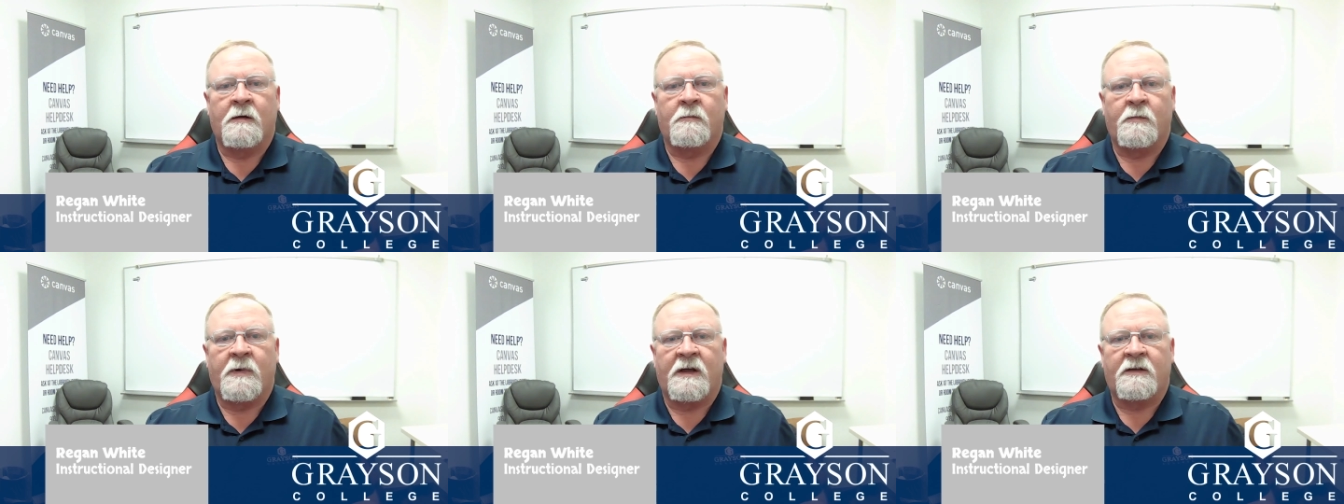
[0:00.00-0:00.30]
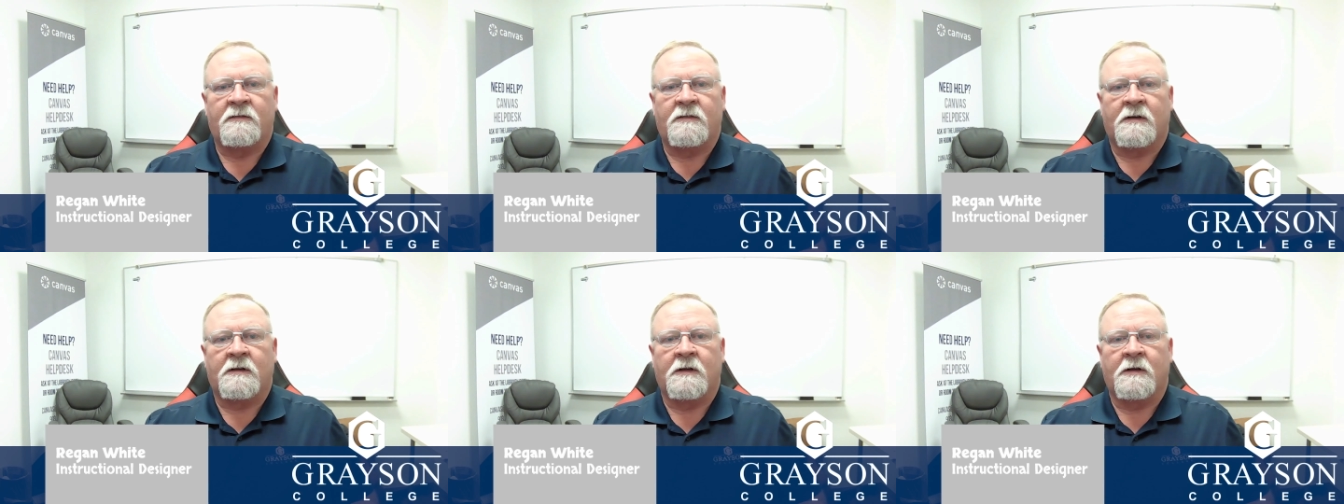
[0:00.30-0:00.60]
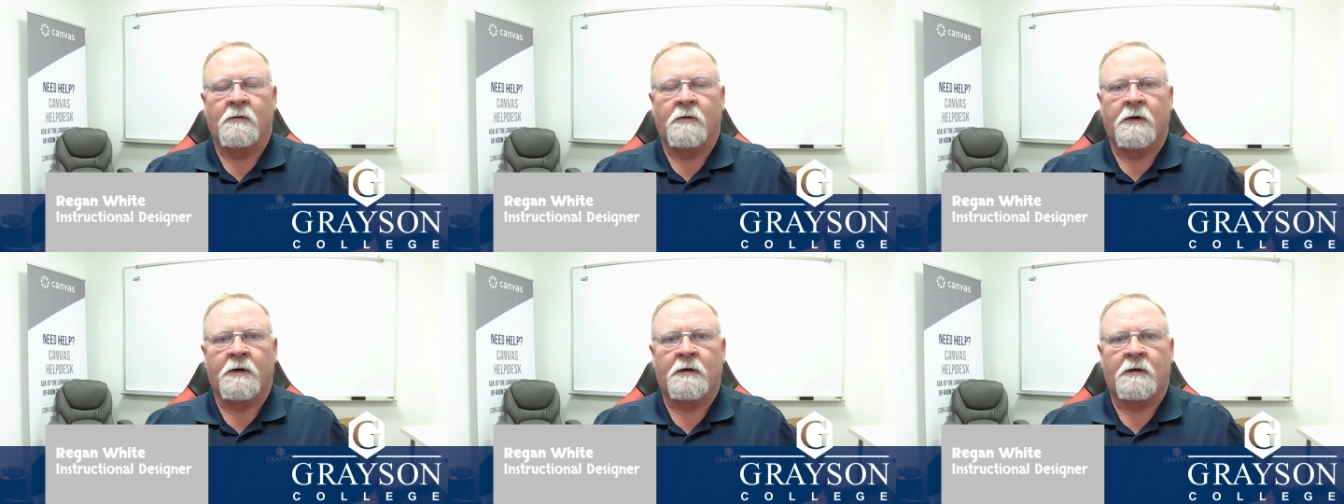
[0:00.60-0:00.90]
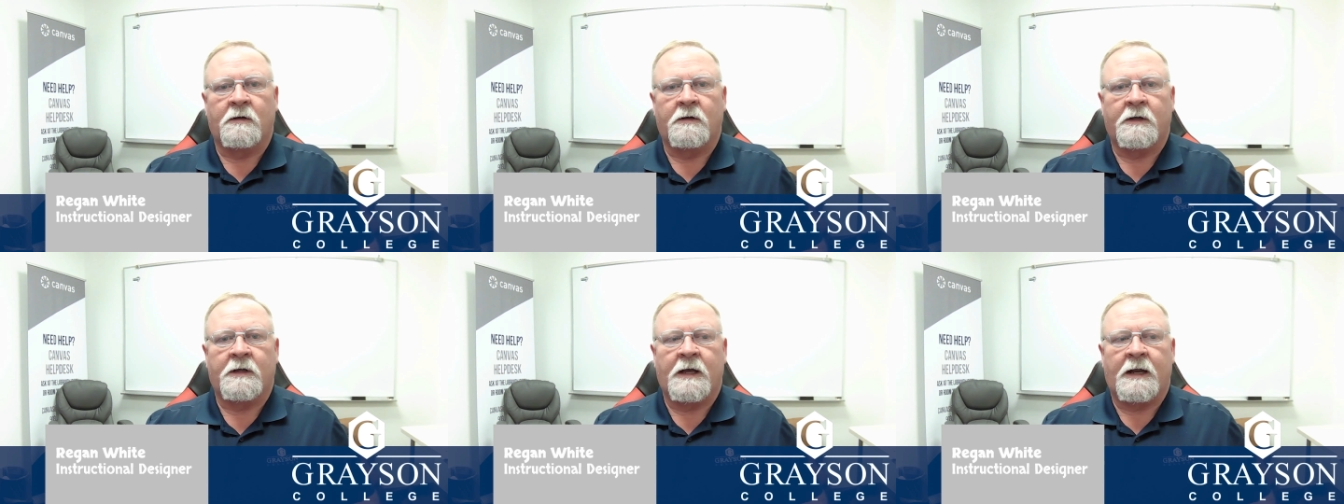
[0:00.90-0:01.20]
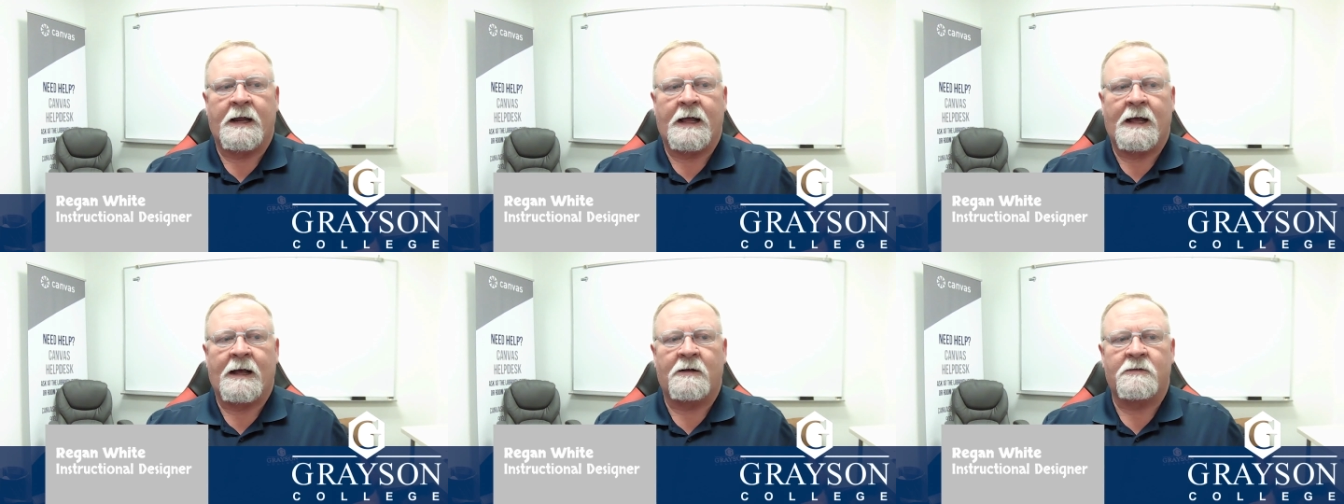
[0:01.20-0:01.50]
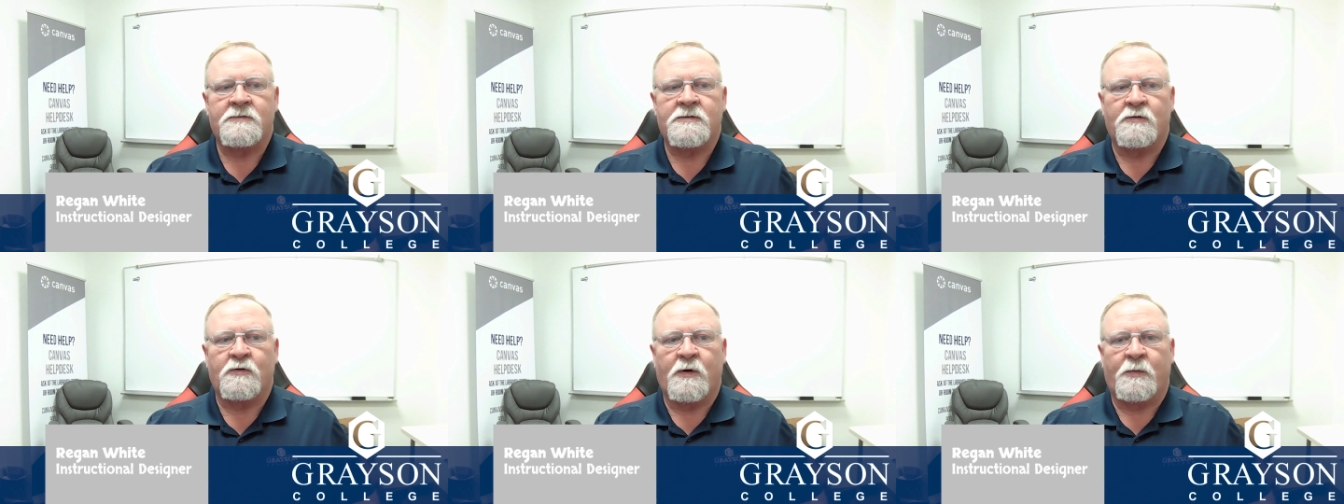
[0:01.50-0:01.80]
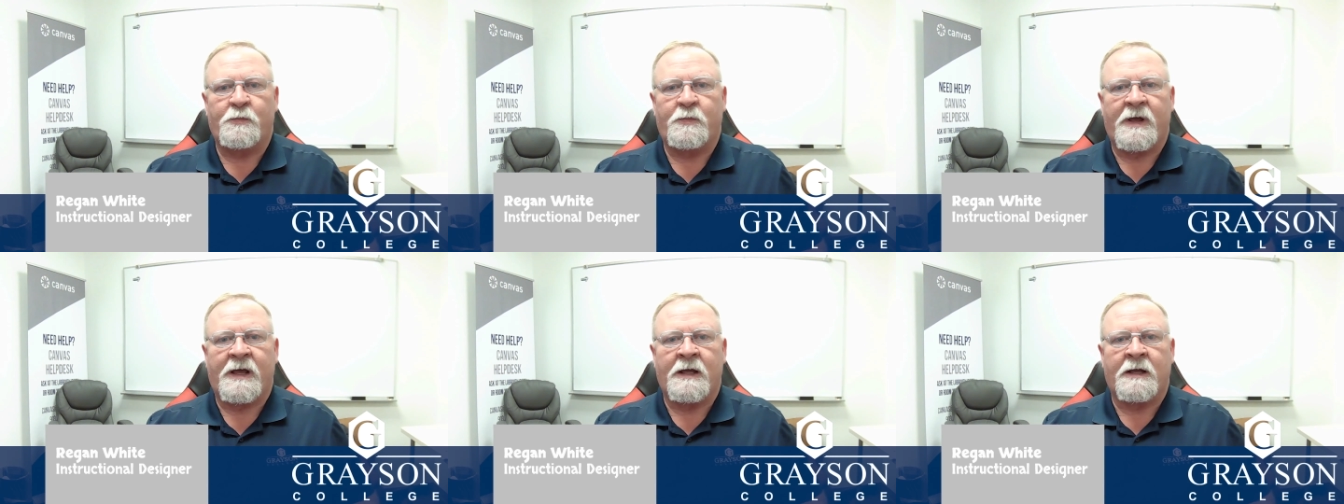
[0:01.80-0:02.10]
Basically, we're going to look at how to
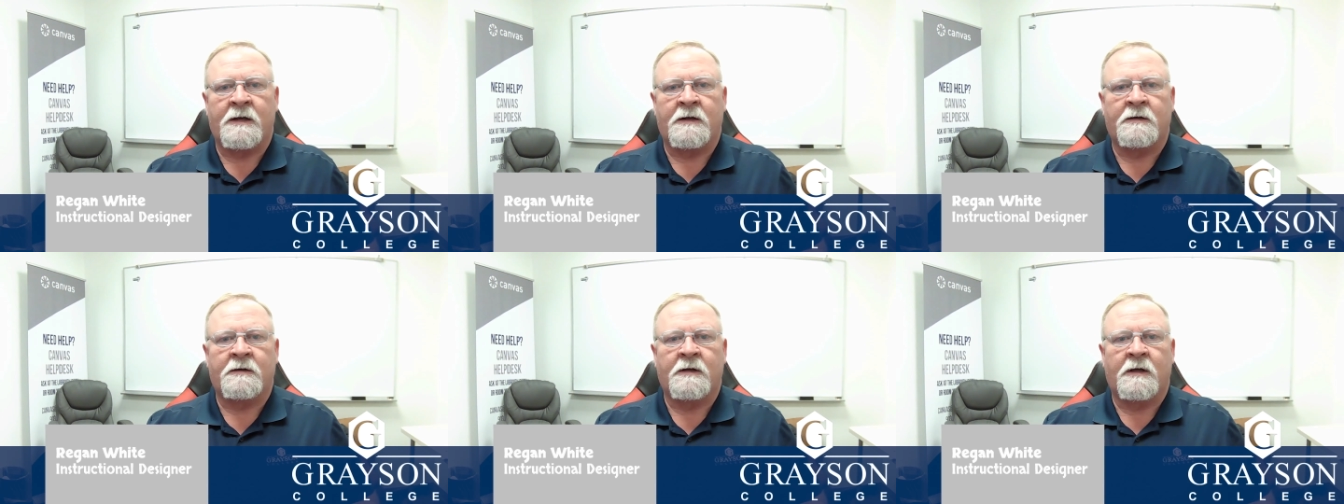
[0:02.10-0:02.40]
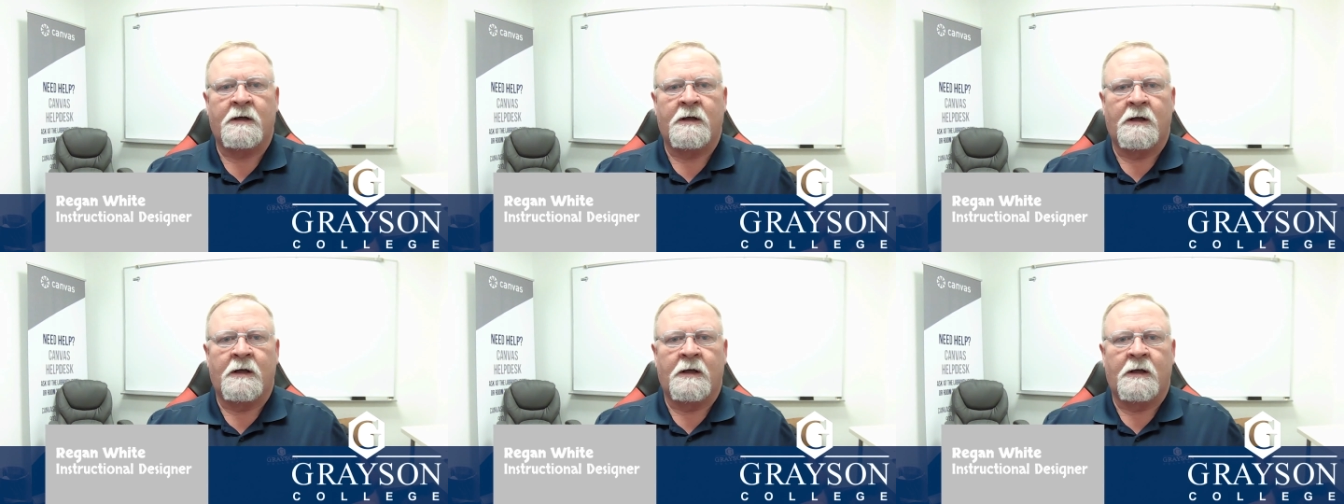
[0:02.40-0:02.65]
append